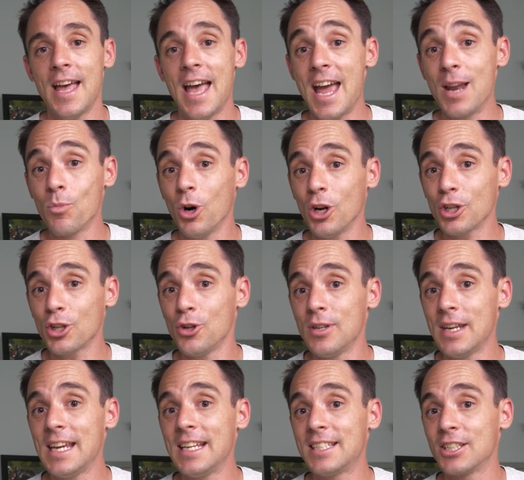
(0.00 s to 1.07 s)
and what you
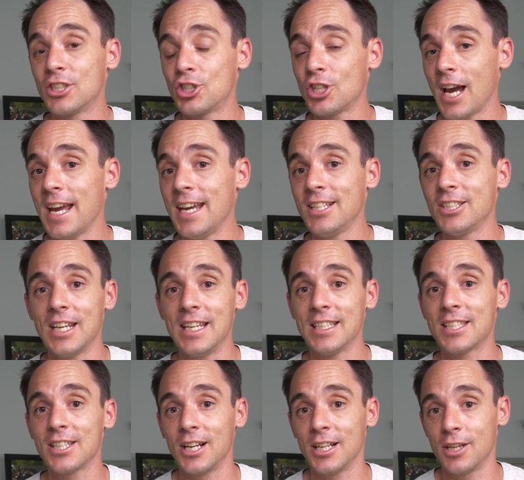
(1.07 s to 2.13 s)
need to change
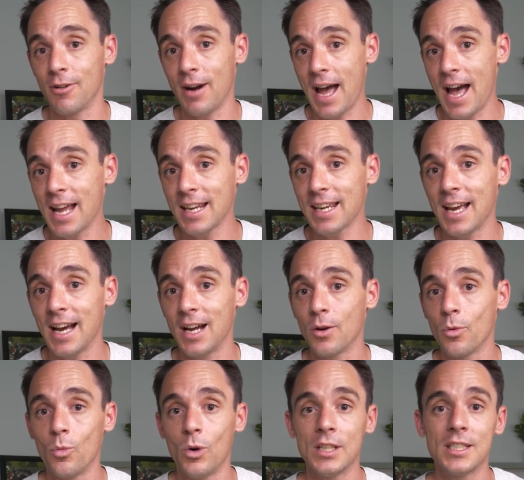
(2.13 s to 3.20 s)
inside your ad account
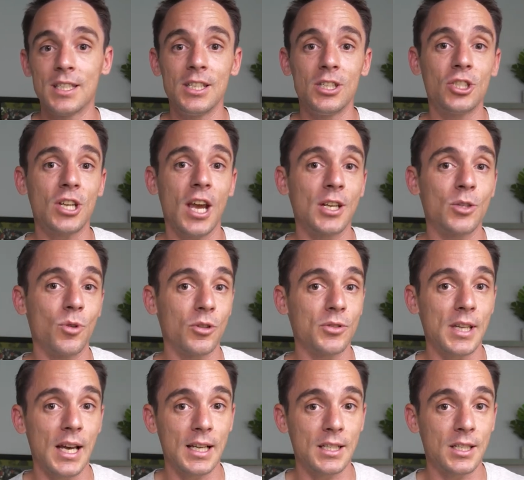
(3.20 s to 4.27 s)
once this change rolls
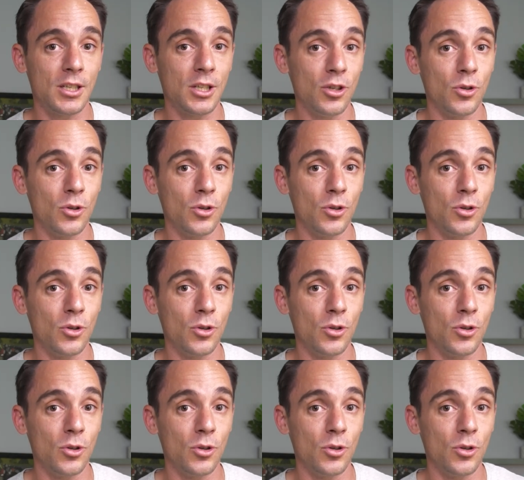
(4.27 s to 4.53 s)
out to you.